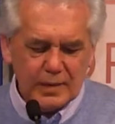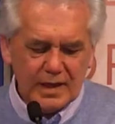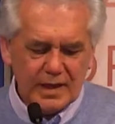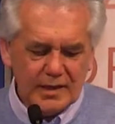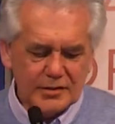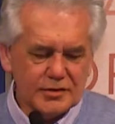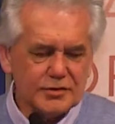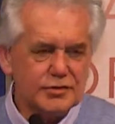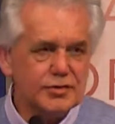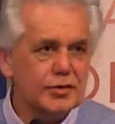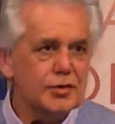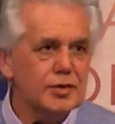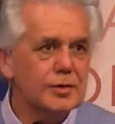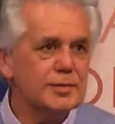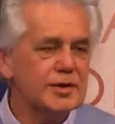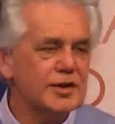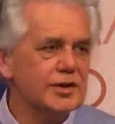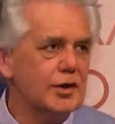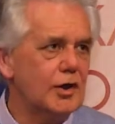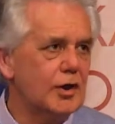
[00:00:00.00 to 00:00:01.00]
And the
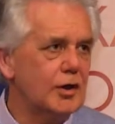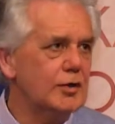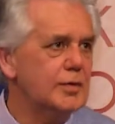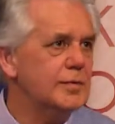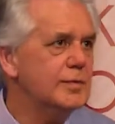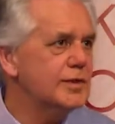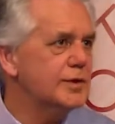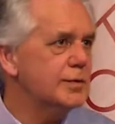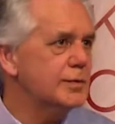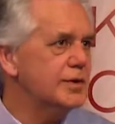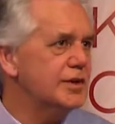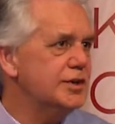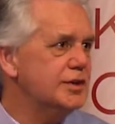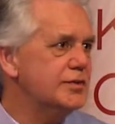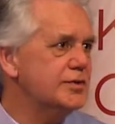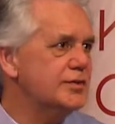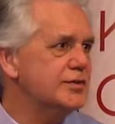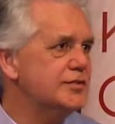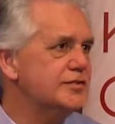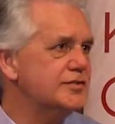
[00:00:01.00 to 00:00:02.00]
term at home that we
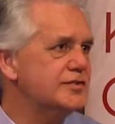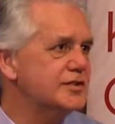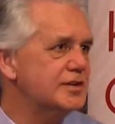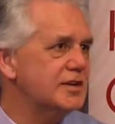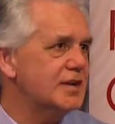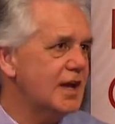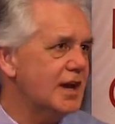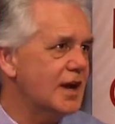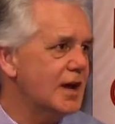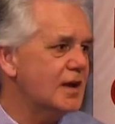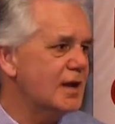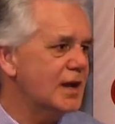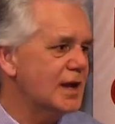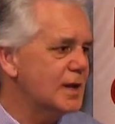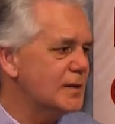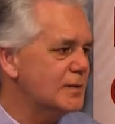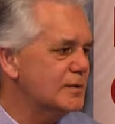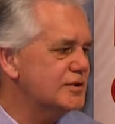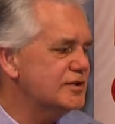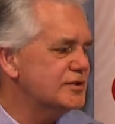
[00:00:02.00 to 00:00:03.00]
use in our
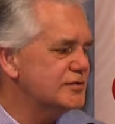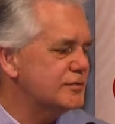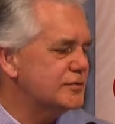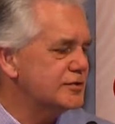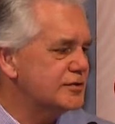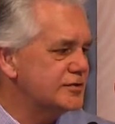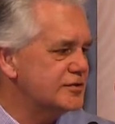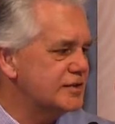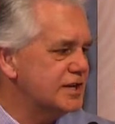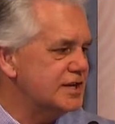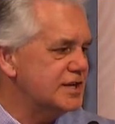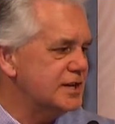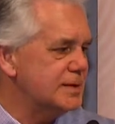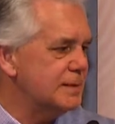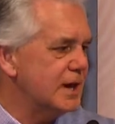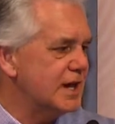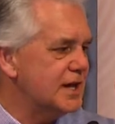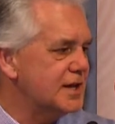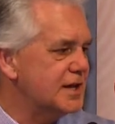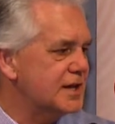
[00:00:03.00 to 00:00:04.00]
language for treaty
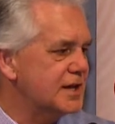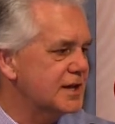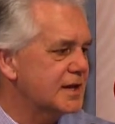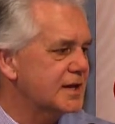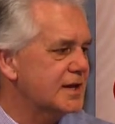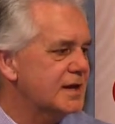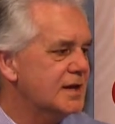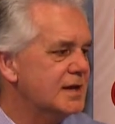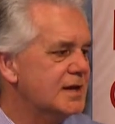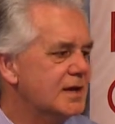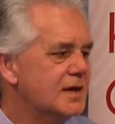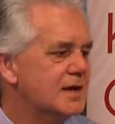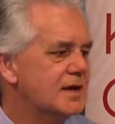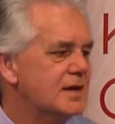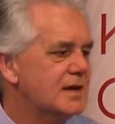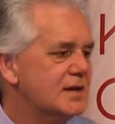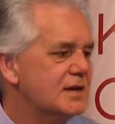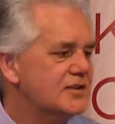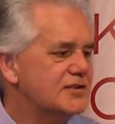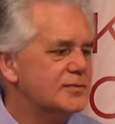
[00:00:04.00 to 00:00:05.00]
making
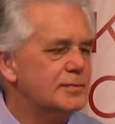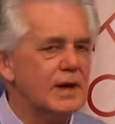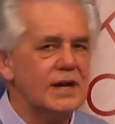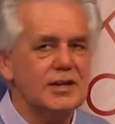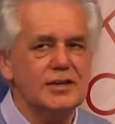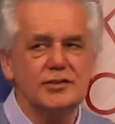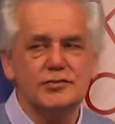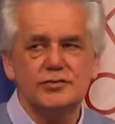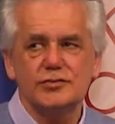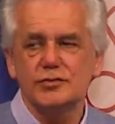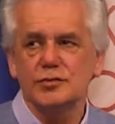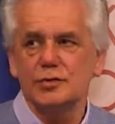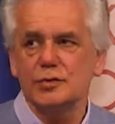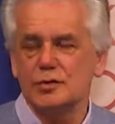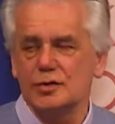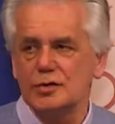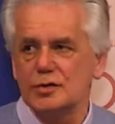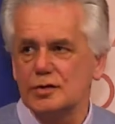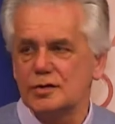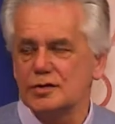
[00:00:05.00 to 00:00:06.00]
is mahi
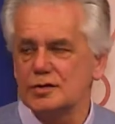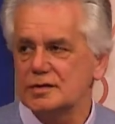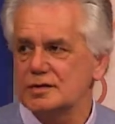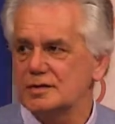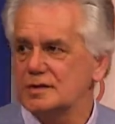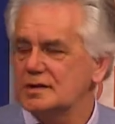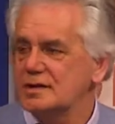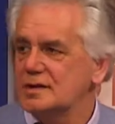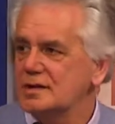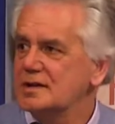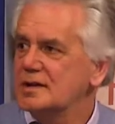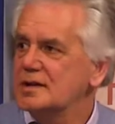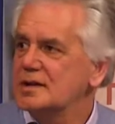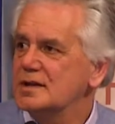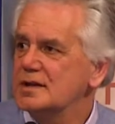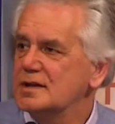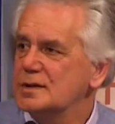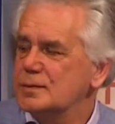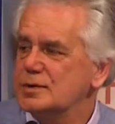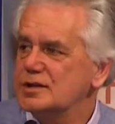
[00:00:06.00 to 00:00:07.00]
tūhono,
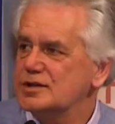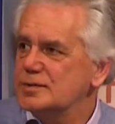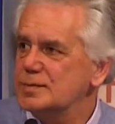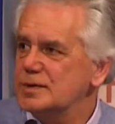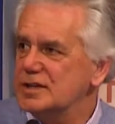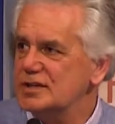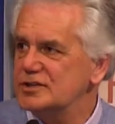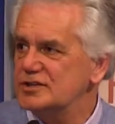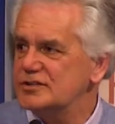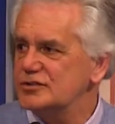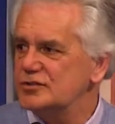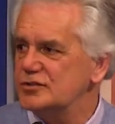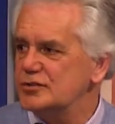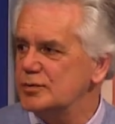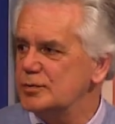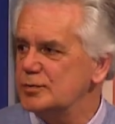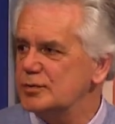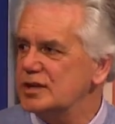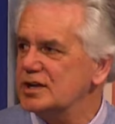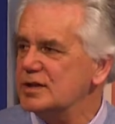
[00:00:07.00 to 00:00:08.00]
which means
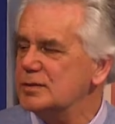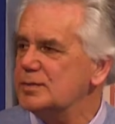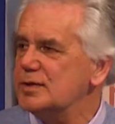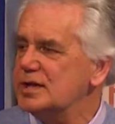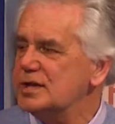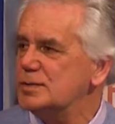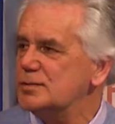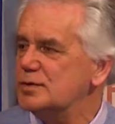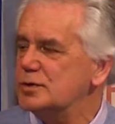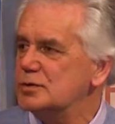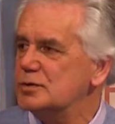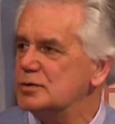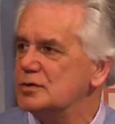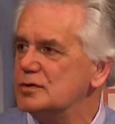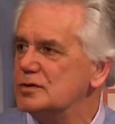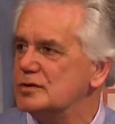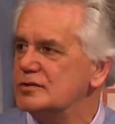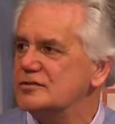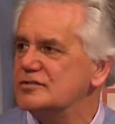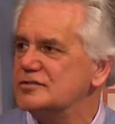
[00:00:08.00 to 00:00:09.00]
to bring people
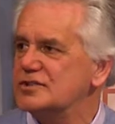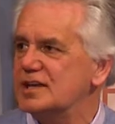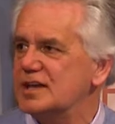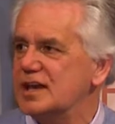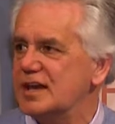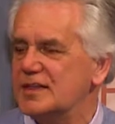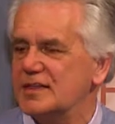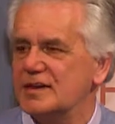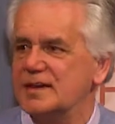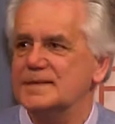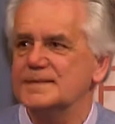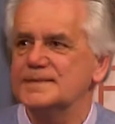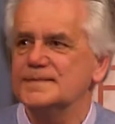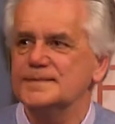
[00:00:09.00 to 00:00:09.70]
together.